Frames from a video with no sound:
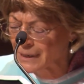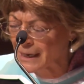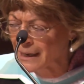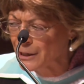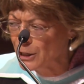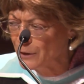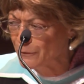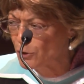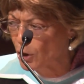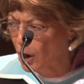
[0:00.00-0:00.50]

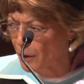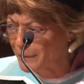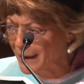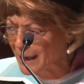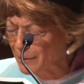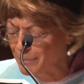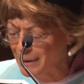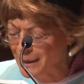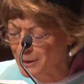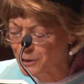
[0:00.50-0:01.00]
You've got
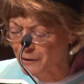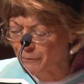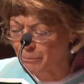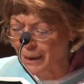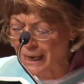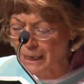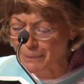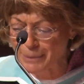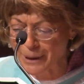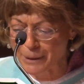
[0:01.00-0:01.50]
that piece of
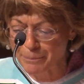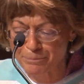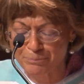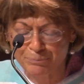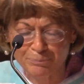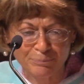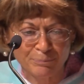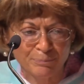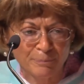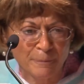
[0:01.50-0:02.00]
paper.
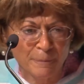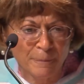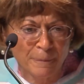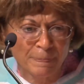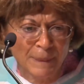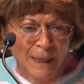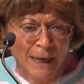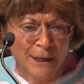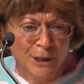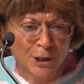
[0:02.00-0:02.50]

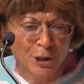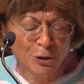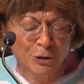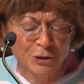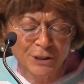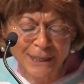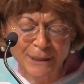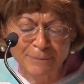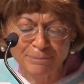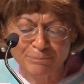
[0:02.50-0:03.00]
Use
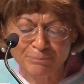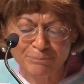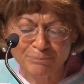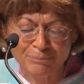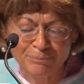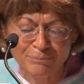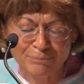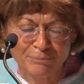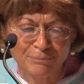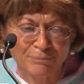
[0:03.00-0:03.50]
it
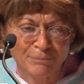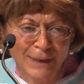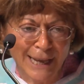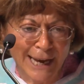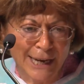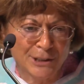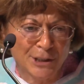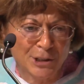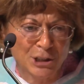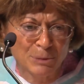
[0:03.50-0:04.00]

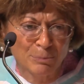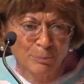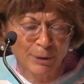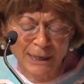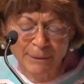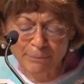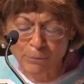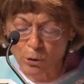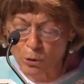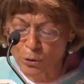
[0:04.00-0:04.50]
as a
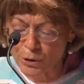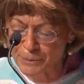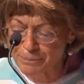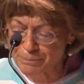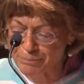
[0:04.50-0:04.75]
springboard.